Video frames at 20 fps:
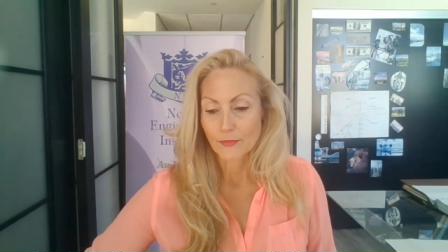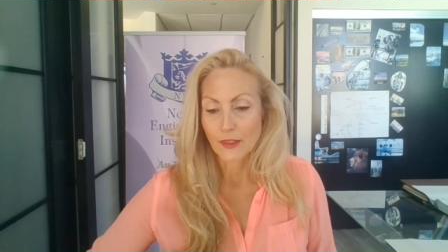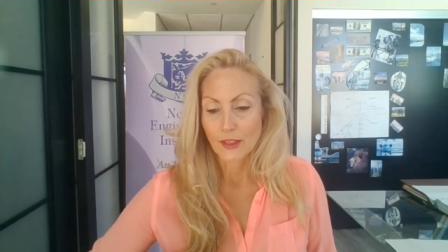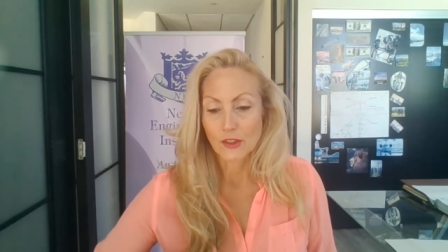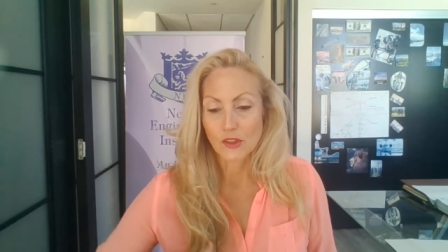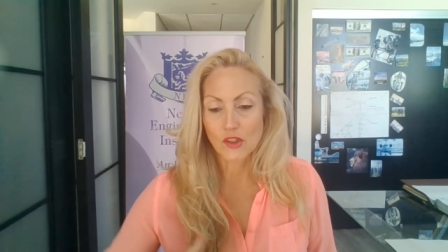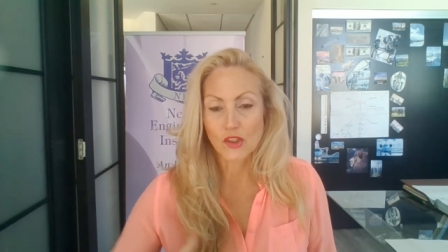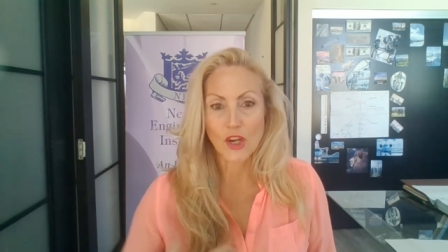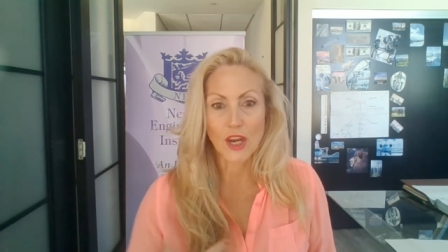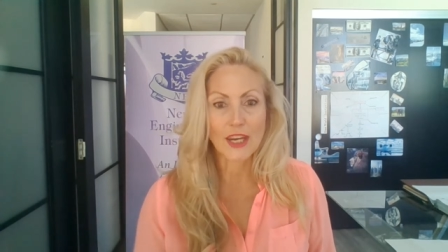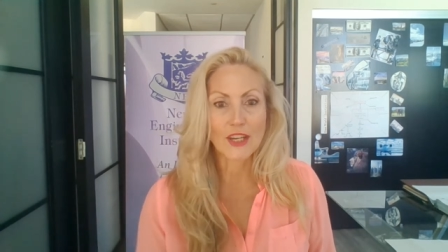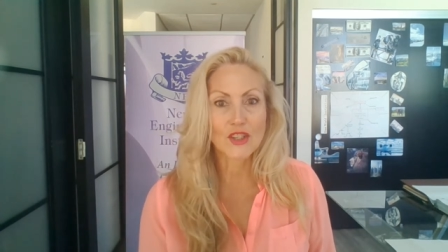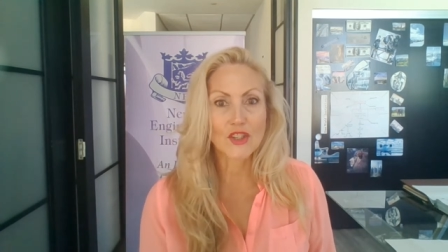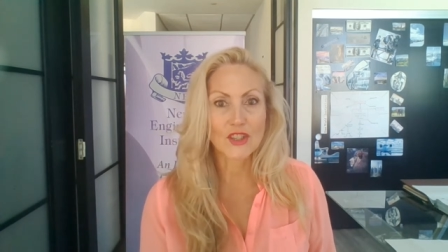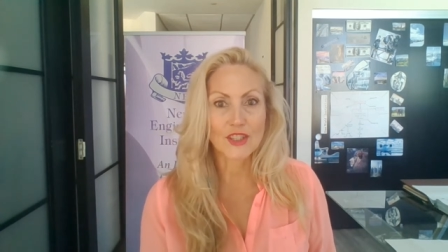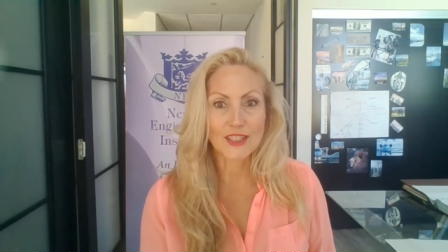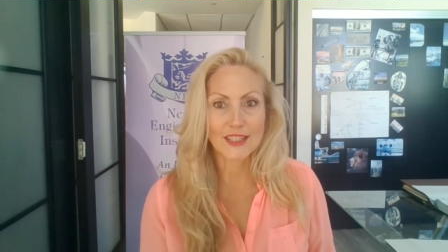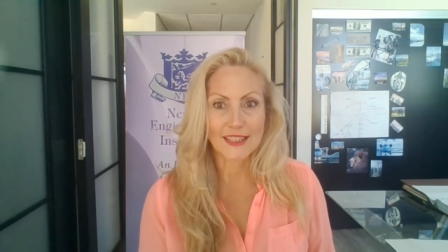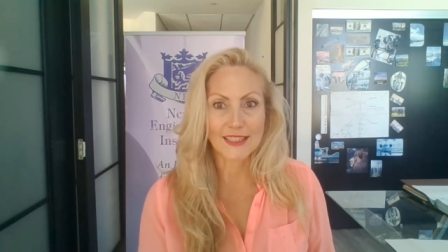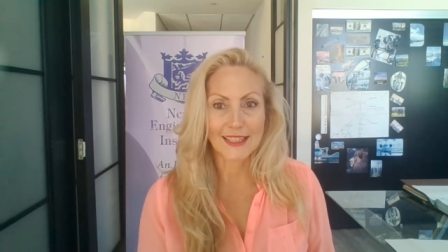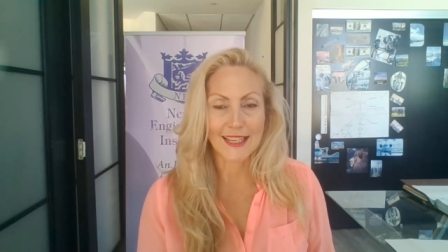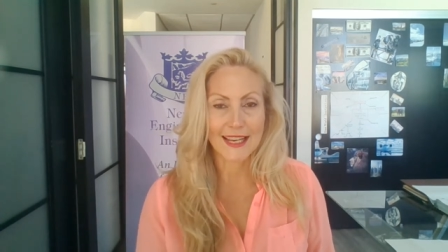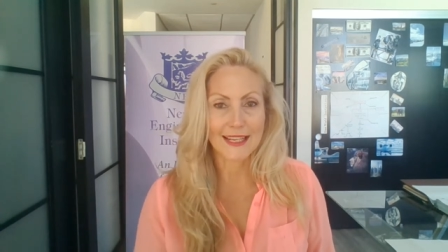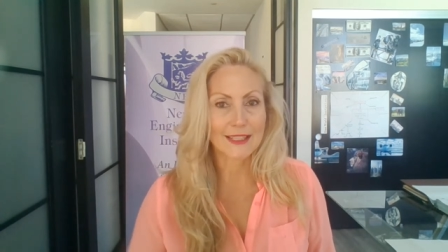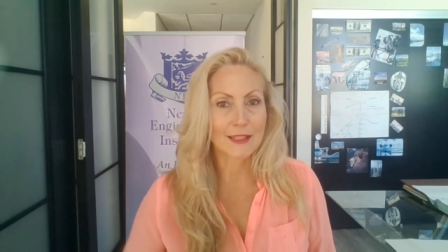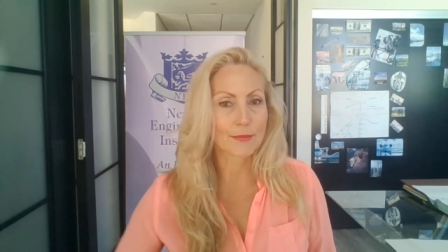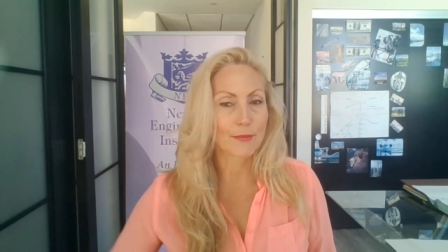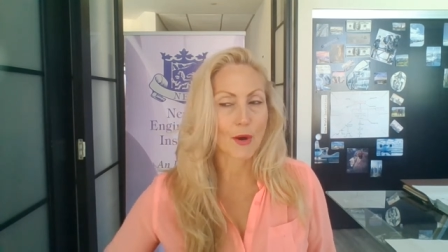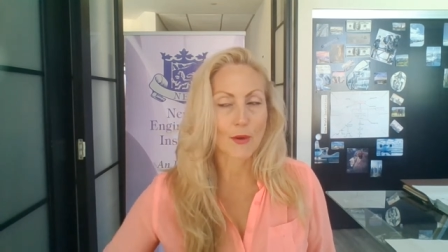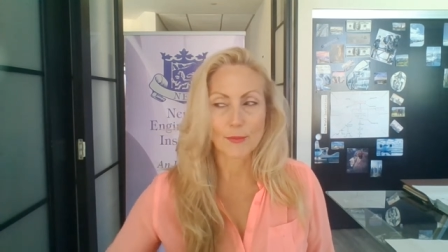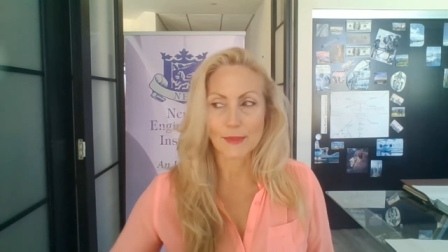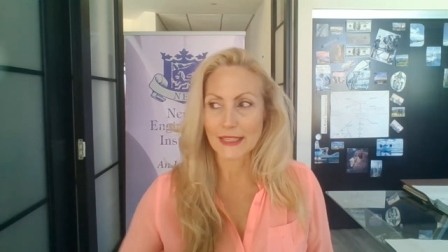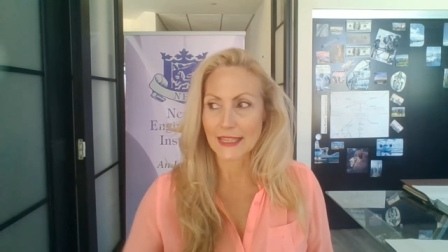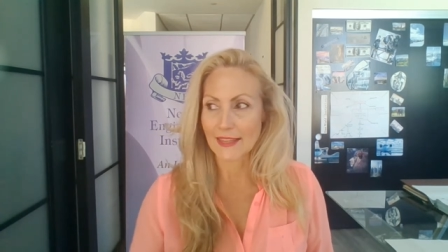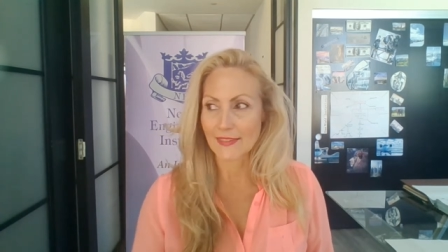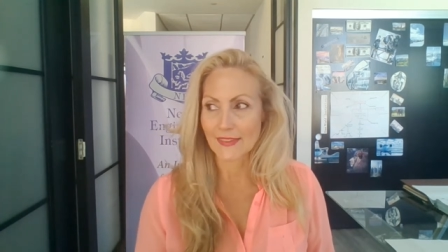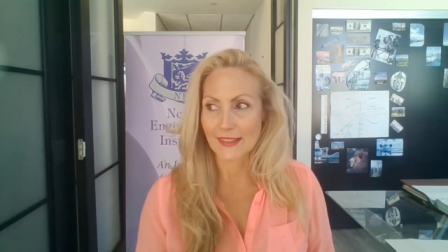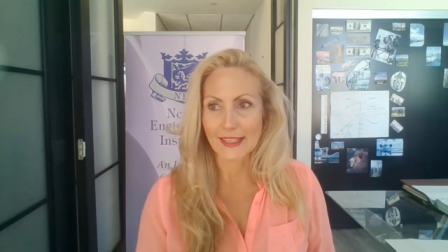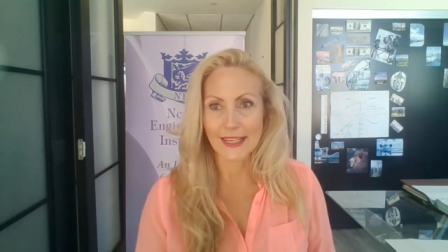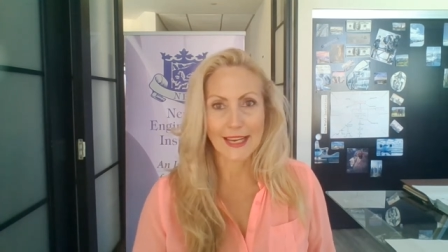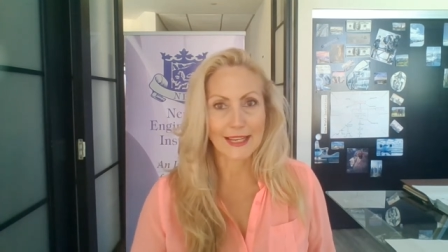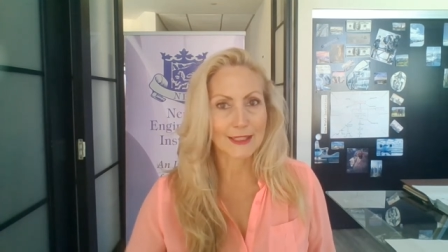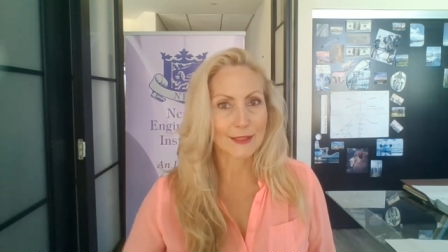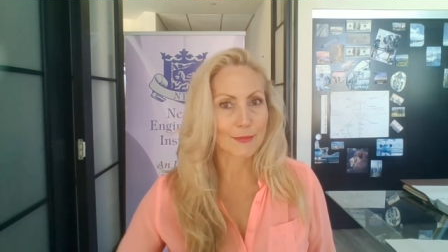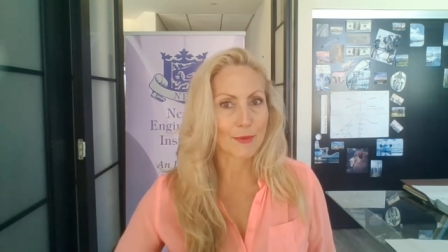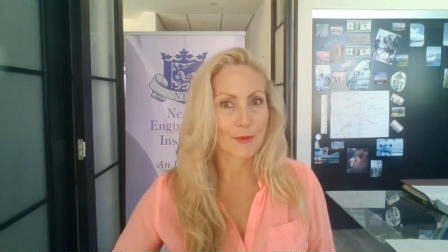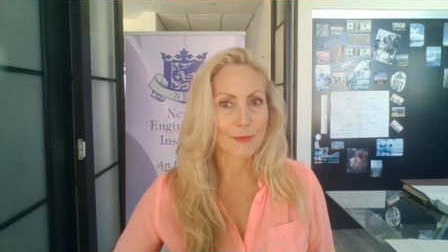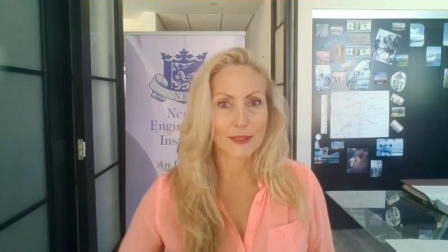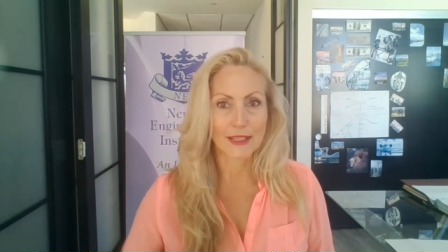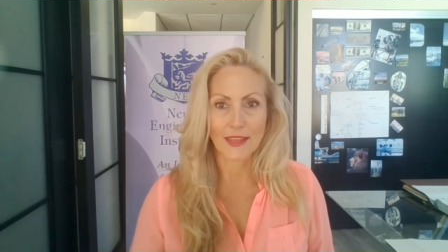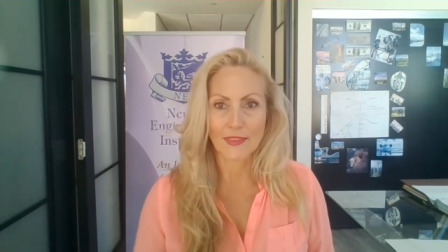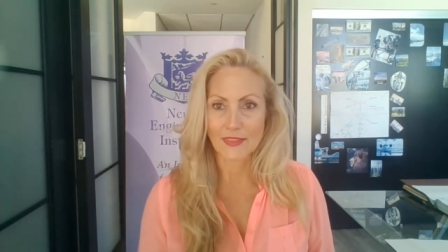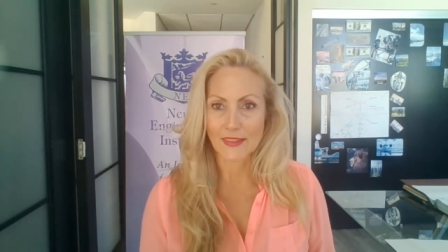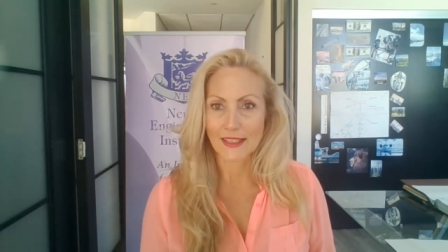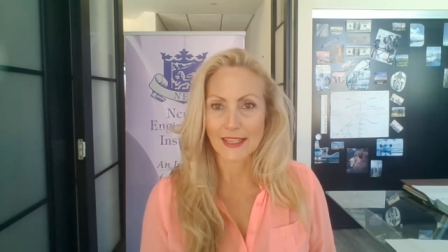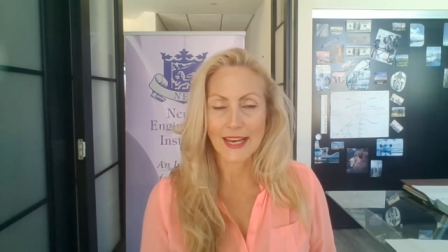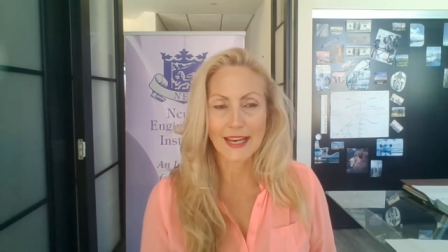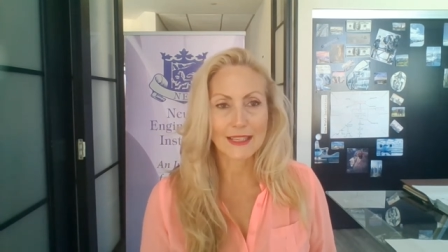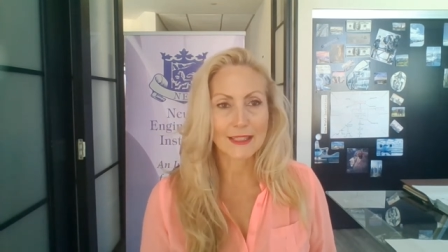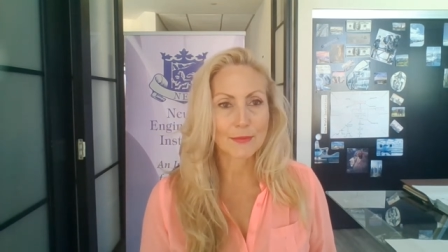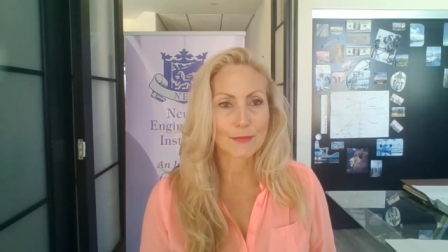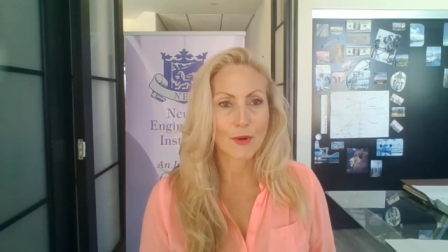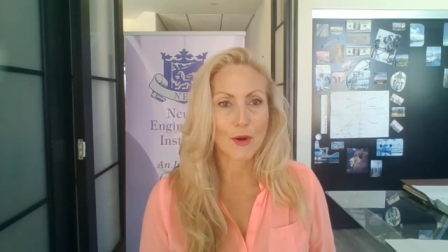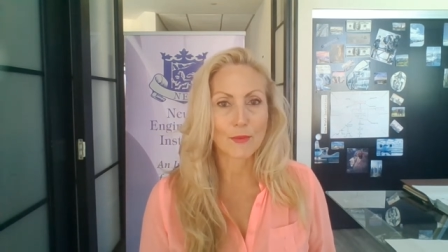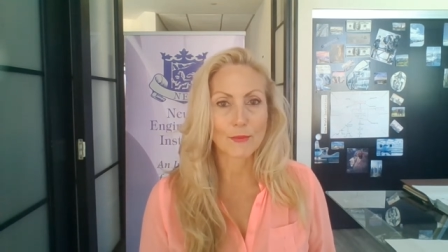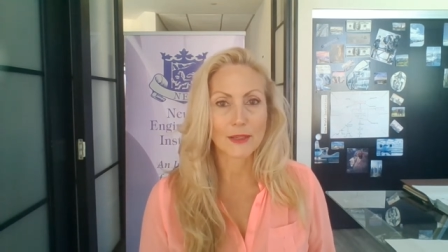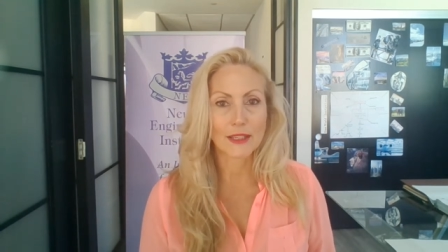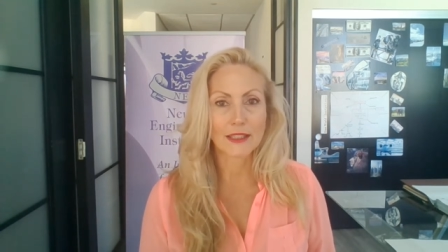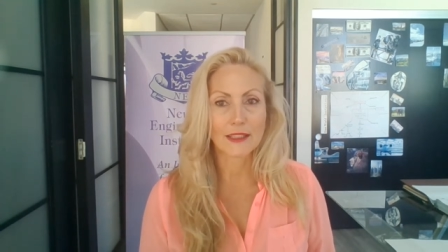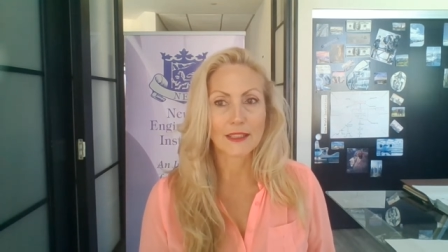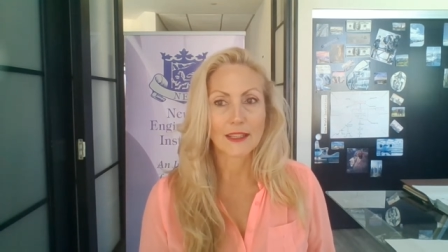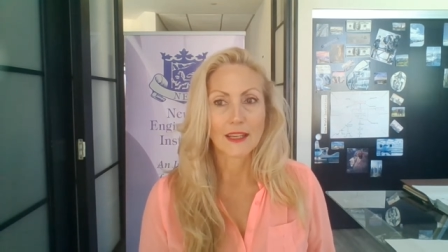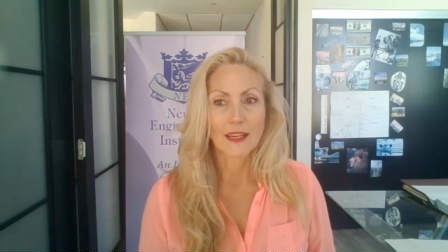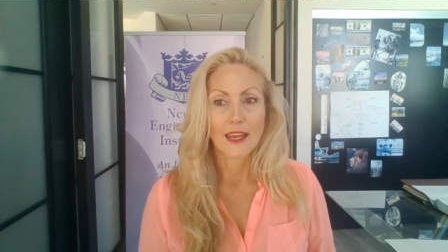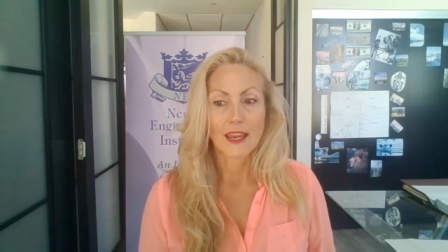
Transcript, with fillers: change into the next moment and the next moment and the next moment,